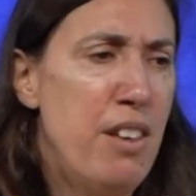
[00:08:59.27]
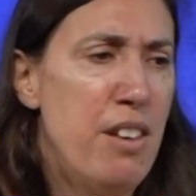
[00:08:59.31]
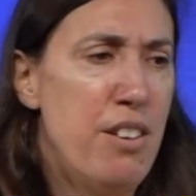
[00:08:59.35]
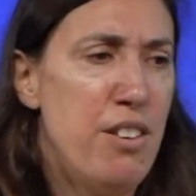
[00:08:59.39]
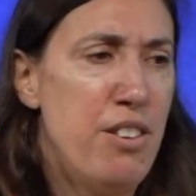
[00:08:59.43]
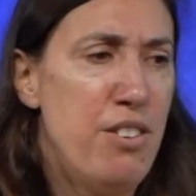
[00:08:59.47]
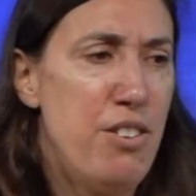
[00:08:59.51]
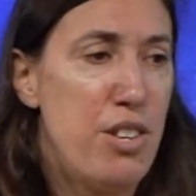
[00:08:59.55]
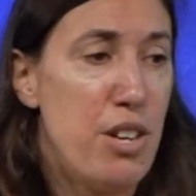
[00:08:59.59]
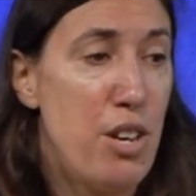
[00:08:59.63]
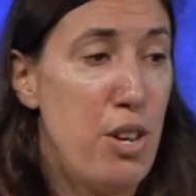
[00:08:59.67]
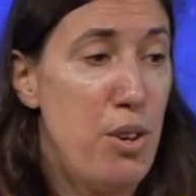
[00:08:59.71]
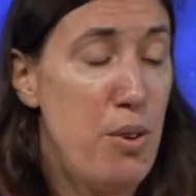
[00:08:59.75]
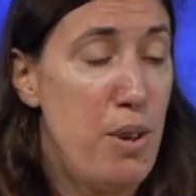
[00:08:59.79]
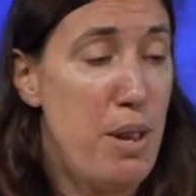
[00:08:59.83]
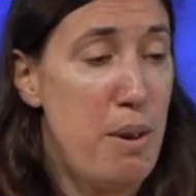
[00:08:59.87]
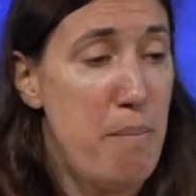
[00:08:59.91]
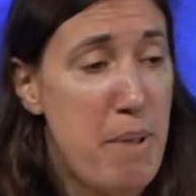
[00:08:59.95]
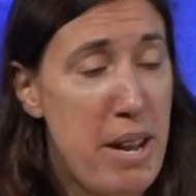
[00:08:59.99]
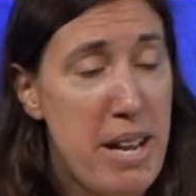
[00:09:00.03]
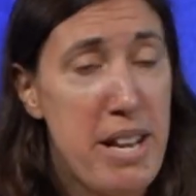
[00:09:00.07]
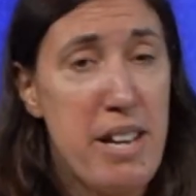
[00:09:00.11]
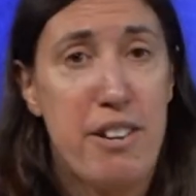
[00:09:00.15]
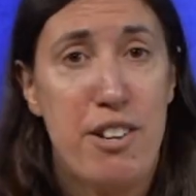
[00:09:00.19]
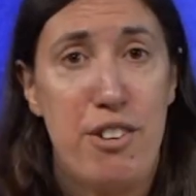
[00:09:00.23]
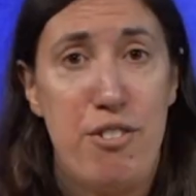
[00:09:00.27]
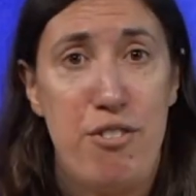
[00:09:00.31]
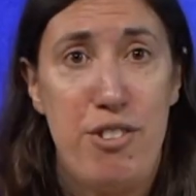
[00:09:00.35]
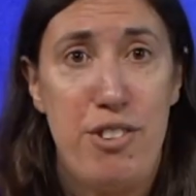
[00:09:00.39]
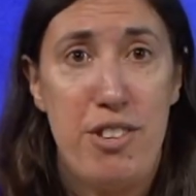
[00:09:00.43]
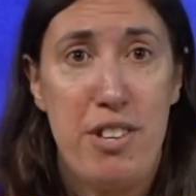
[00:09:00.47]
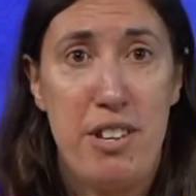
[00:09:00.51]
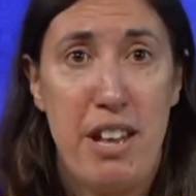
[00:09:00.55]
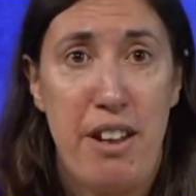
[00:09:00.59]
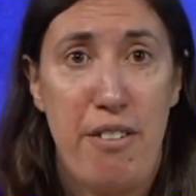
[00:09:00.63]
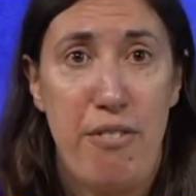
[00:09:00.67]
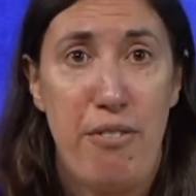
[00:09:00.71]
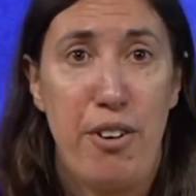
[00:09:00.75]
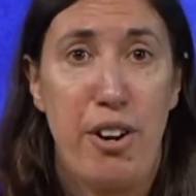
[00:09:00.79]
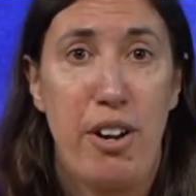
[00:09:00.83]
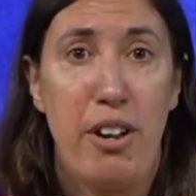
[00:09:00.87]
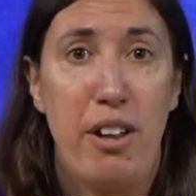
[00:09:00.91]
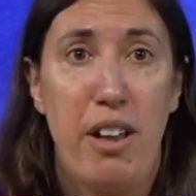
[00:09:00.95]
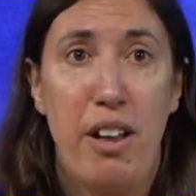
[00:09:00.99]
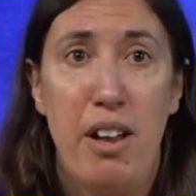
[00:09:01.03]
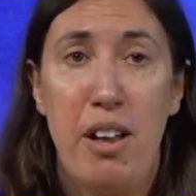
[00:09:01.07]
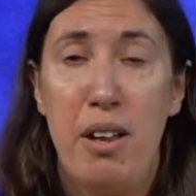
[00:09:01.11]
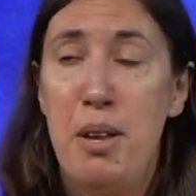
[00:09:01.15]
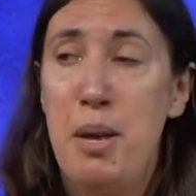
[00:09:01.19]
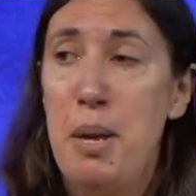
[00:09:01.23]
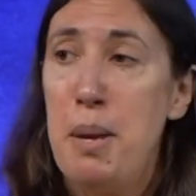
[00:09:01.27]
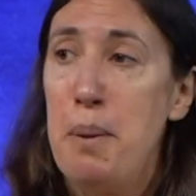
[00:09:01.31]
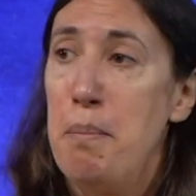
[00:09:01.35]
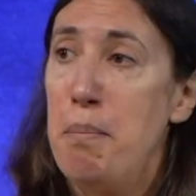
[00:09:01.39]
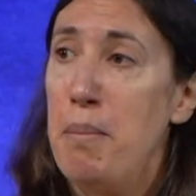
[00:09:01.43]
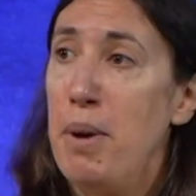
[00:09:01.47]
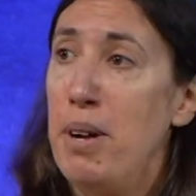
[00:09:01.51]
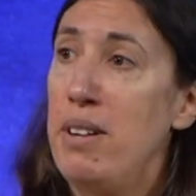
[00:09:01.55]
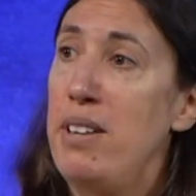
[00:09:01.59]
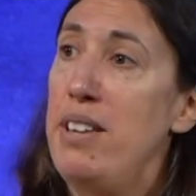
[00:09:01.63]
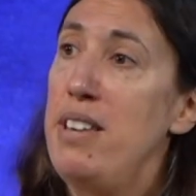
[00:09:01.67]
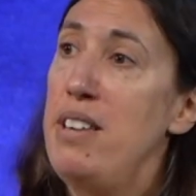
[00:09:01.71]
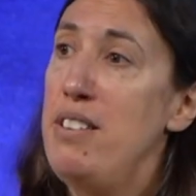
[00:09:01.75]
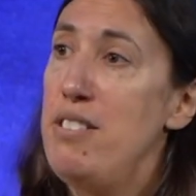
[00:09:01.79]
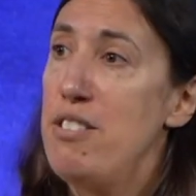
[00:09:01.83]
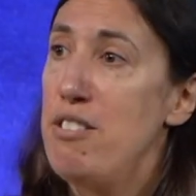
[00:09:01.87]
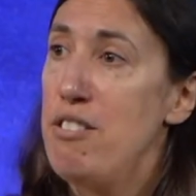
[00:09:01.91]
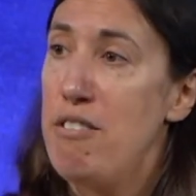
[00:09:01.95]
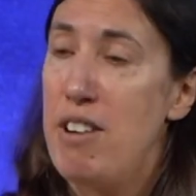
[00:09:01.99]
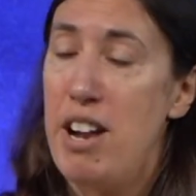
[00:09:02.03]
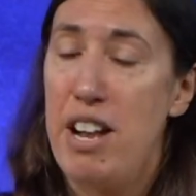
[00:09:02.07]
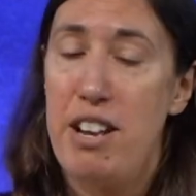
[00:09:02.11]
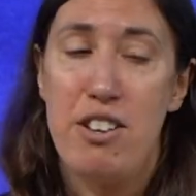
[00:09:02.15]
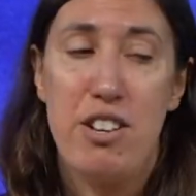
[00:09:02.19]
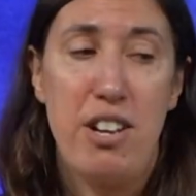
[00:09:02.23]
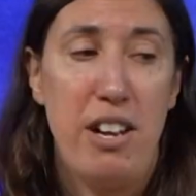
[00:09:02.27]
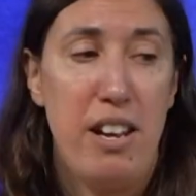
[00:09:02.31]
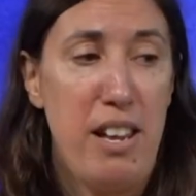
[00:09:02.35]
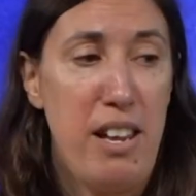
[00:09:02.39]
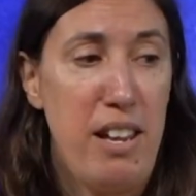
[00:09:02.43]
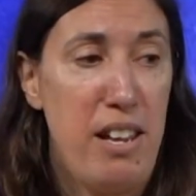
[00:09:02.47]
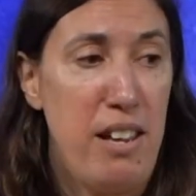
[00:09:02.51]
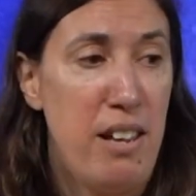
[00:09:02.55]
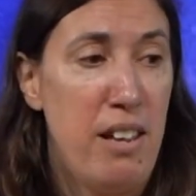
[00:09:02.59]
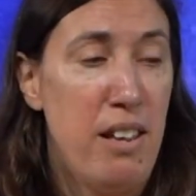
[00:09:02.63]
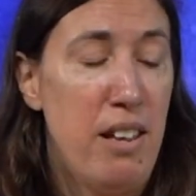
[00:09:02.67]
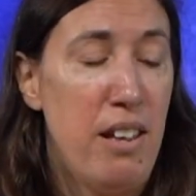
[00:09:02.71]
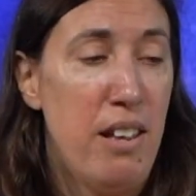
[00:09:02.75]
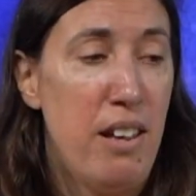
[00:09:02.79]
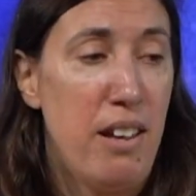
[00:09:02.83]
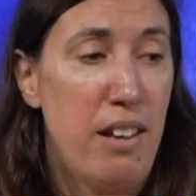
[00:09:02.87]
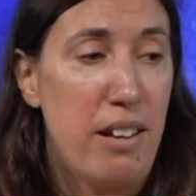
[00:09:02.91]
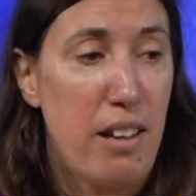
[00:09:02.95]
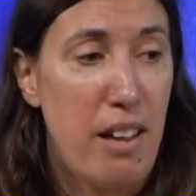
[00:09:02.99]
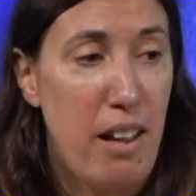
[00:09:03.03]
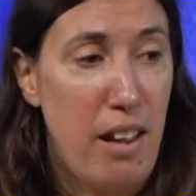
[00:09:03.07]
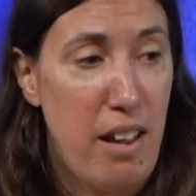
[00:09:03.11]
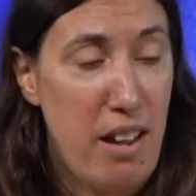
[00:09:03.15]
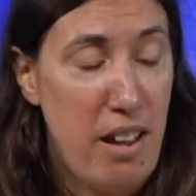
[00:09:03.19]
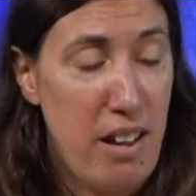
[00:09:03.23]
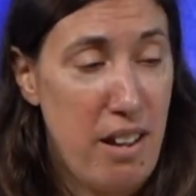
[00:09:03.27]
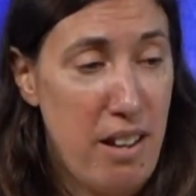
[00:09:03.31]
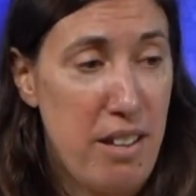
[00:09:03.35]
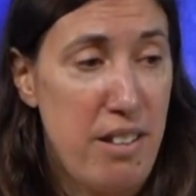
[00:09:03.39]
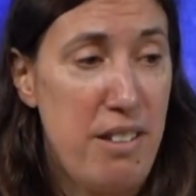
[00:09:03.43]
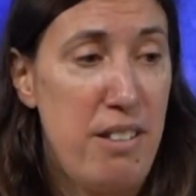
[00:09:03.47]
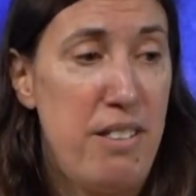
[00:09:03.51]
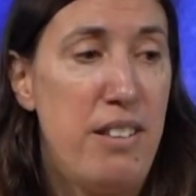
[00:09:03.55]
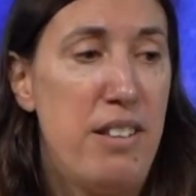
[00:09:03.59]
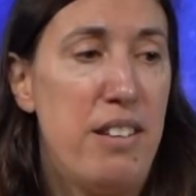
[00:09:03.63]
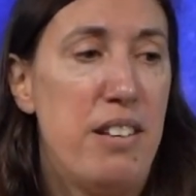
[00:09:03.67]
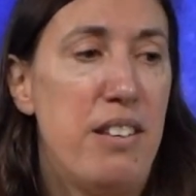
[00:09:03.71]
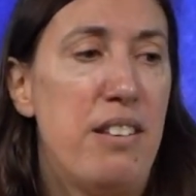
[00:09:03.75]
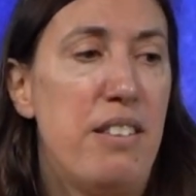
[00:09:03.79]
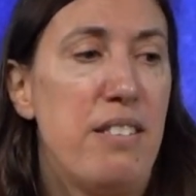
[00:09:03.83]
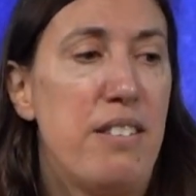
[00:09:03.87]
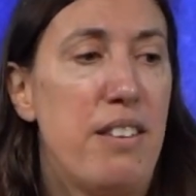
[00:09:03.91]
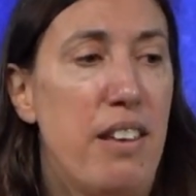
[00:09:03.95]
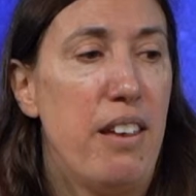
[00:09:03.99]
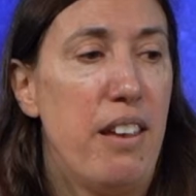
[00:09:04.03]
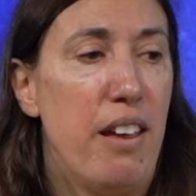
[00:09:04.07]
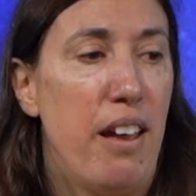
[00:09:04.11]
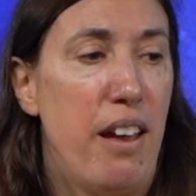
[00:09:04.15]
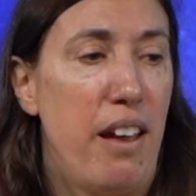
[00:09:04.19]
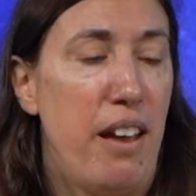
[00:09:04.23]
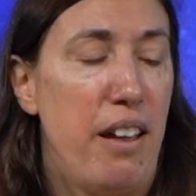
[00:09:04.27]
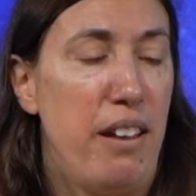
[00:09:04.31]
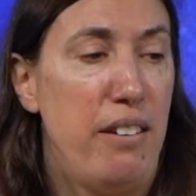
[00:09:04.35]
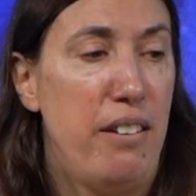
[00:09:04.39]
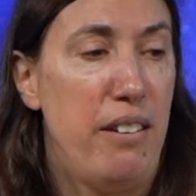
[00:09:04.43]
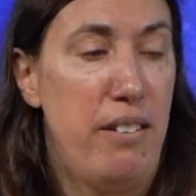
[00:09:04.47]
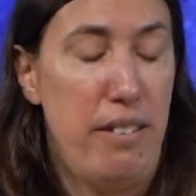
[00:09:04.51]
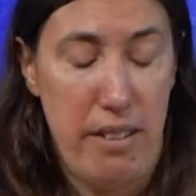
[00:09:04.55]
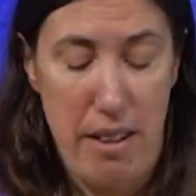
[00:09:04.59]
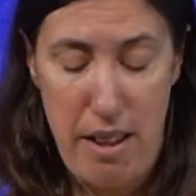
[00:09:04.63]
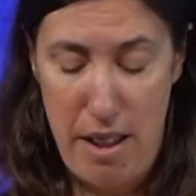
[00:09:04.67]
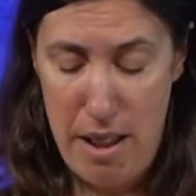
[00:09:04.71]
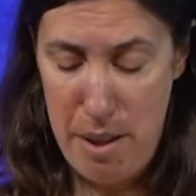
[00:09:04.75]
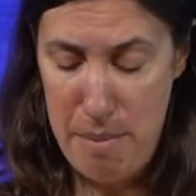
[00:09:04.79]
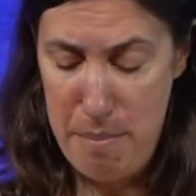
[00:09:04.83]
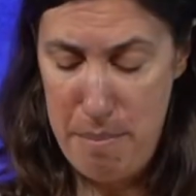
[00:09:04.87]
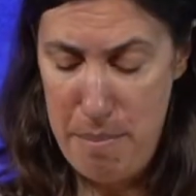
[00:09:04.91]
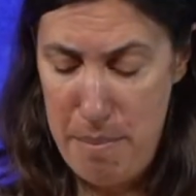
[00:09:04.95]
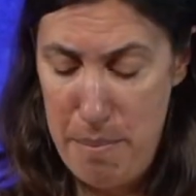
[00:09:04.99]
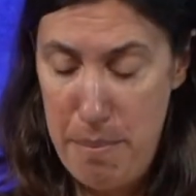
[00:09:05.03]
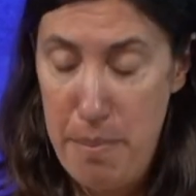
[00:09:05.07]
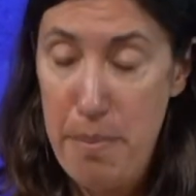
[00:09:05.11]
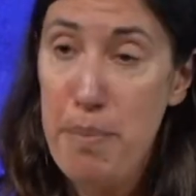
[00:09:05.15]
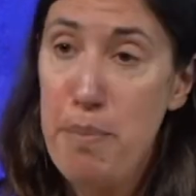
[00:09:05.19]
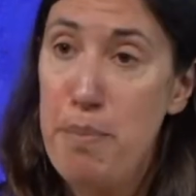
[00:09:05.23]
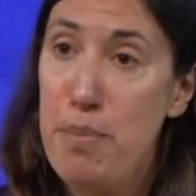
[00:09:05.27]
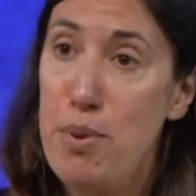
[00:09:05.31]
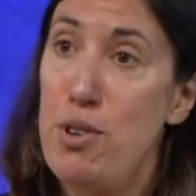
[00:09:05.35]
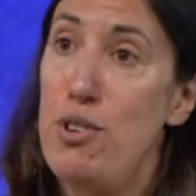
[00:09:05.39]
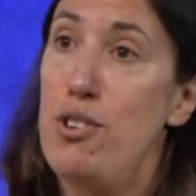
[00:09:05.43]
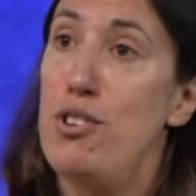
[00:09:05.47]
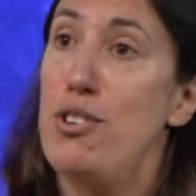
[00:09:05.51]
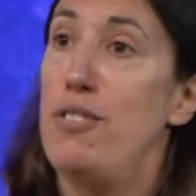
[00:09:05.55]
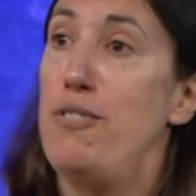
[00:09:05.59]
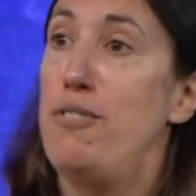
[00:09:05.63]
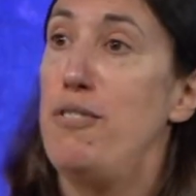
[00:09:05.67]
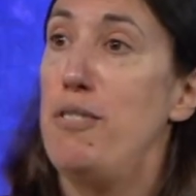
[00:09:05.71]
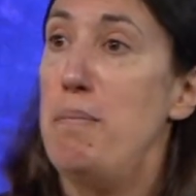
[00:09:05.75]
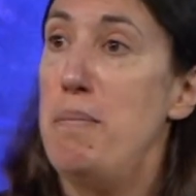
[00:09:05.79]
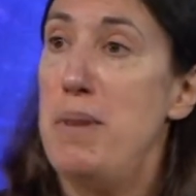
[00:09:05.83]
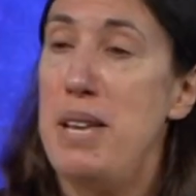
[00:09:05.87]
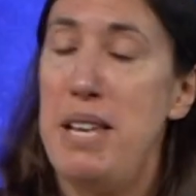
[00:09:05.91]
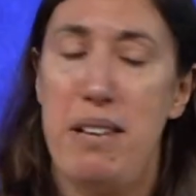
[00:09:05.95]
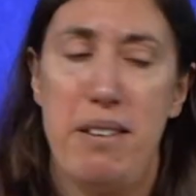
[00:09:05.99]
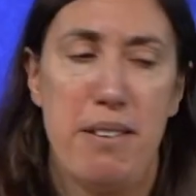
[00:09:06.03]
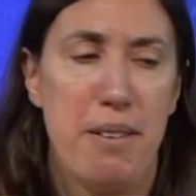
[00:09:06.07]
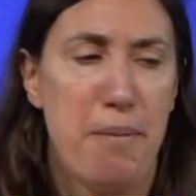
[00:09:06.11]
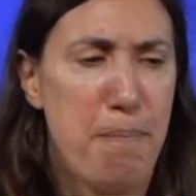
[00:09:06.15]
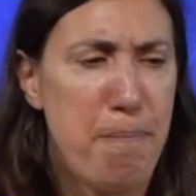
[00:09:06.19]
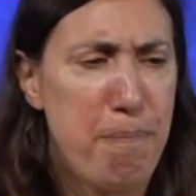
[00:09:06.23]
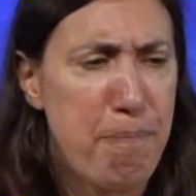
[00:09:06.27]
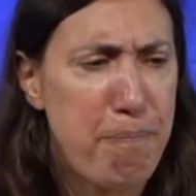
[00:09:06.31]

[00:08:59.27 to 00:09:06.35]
So in many countries in Africa, monkeys are actually hunted and butchered for meat.